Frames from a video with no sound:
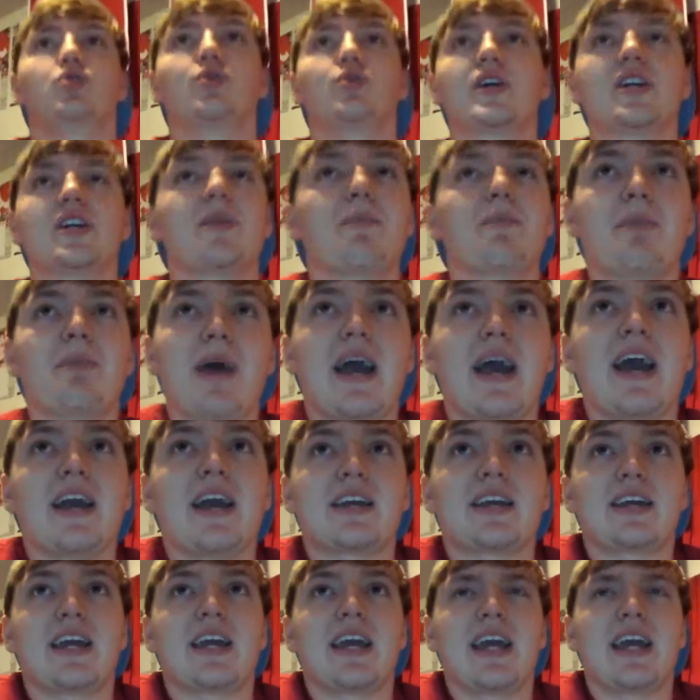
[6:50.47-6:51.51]
you get them back
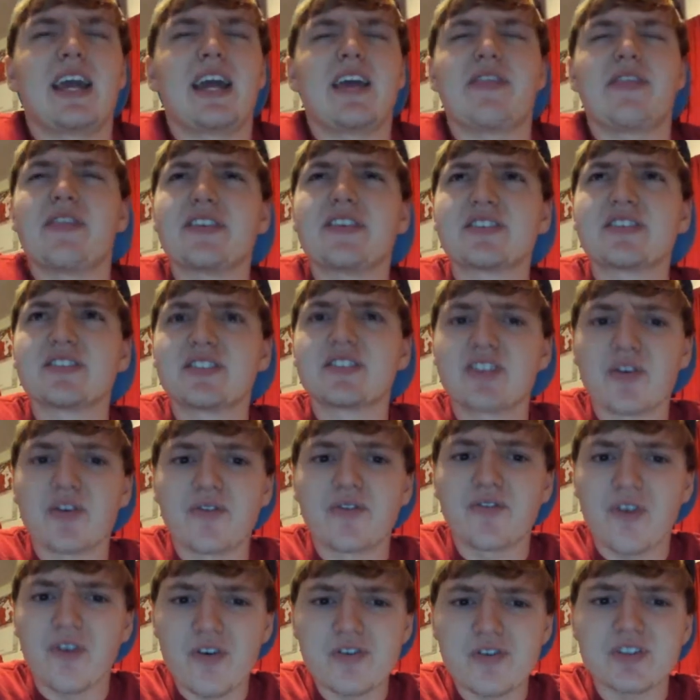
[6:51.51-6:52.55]
this is their
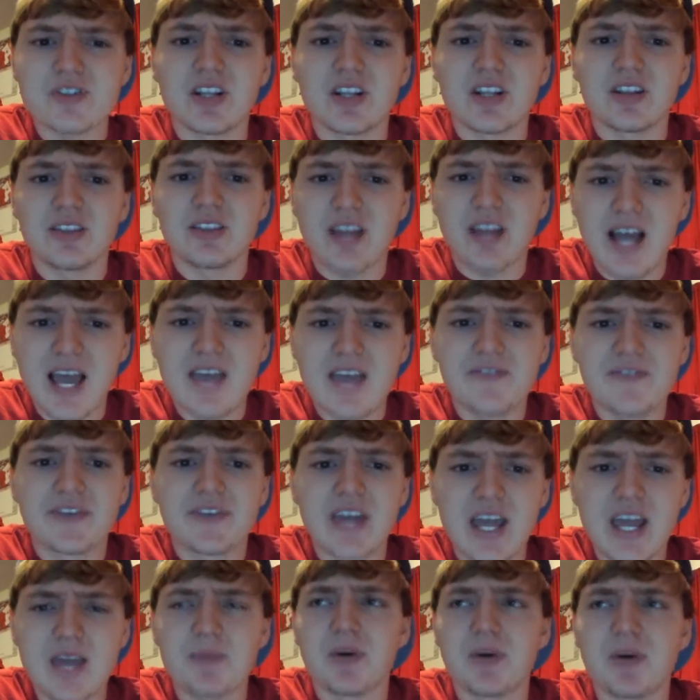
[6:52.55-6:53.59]
first live
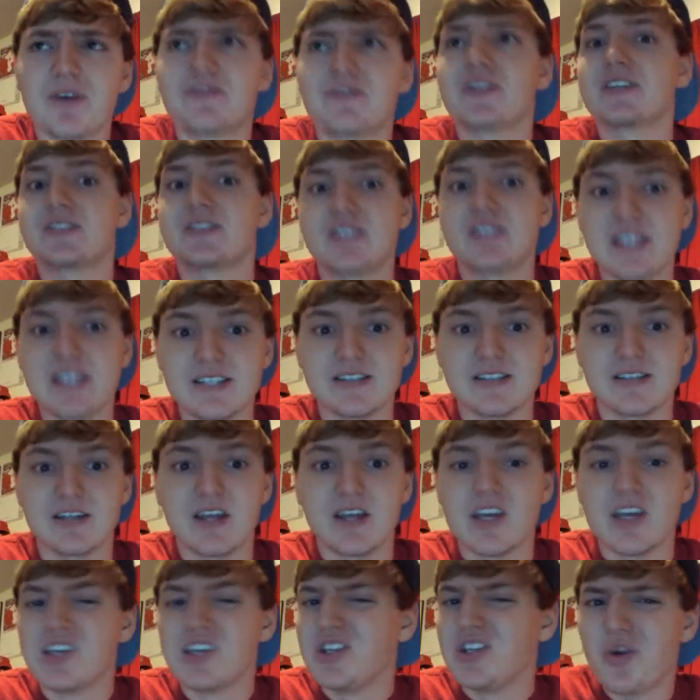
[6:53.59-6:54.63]
game of this season.
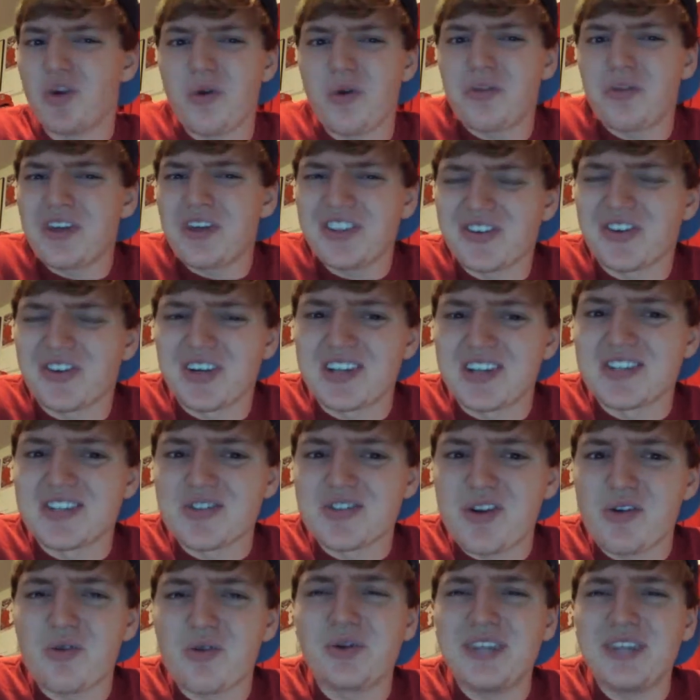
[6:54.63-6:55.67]
You don't think they're going to
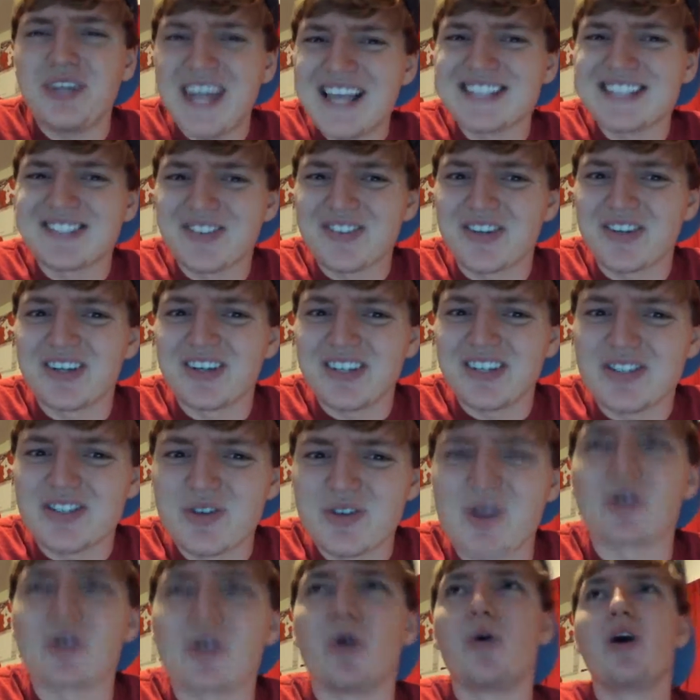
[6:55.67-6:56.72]
struggle? Yes, they're going to
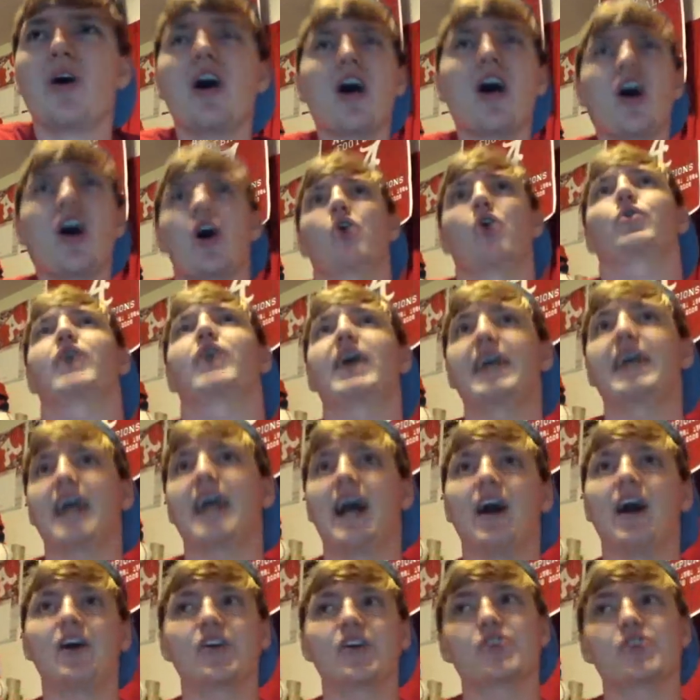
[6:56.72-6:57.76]
struggle. Okay,
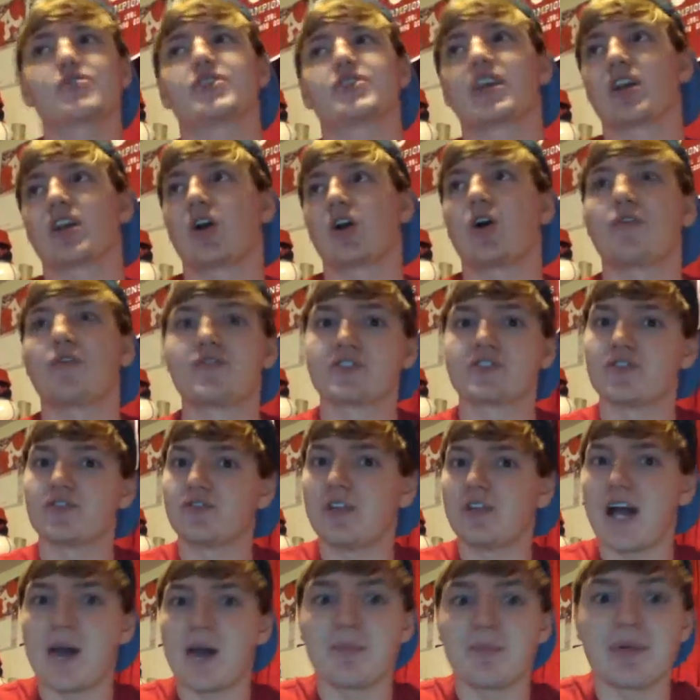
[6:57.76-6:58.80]
I understand. Offensive
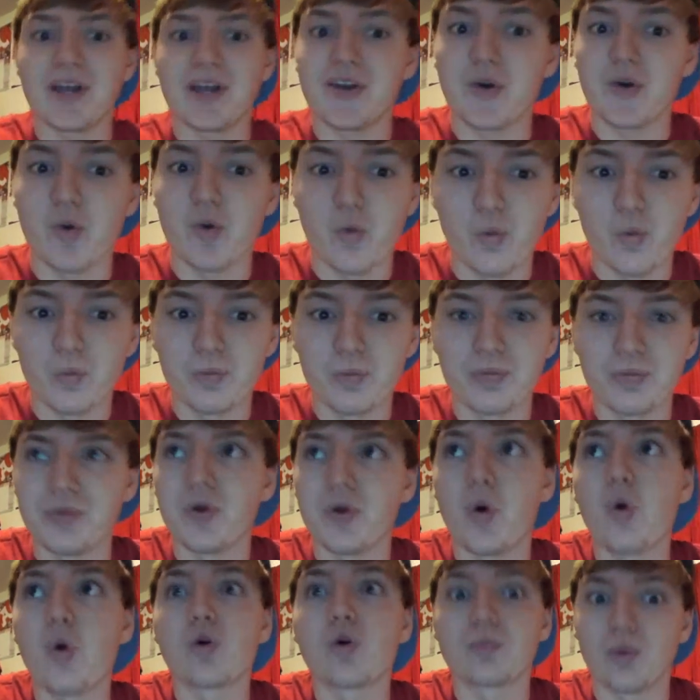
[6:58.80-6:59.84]
line played ho-
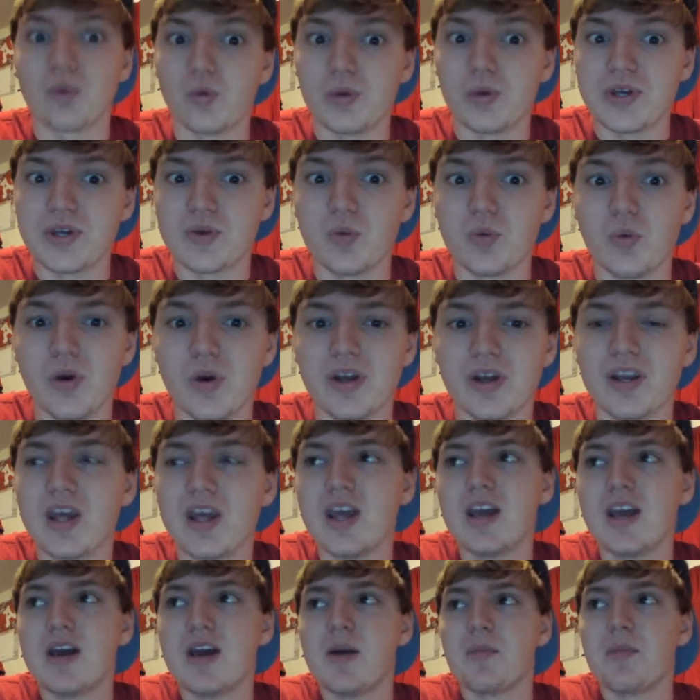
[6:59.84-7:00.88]
horrible week one.